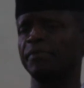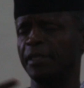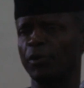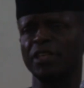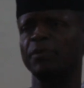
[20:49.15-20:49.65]

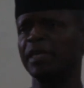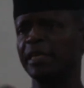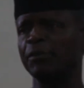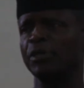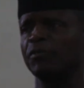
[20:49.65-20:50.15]
in
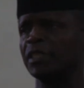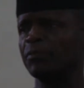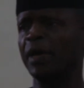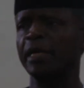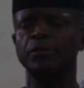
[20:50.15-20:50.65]
respect to,
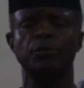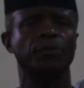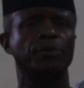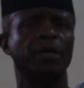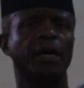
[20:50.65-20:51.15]
respect to
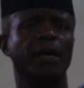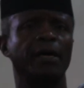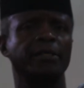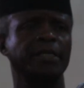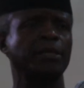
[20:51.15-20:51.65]

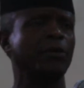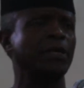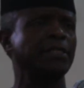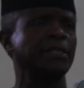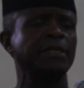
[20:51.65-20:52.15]
uh,
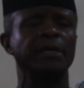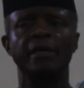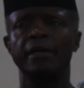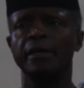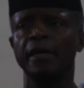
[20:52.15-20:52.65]
security,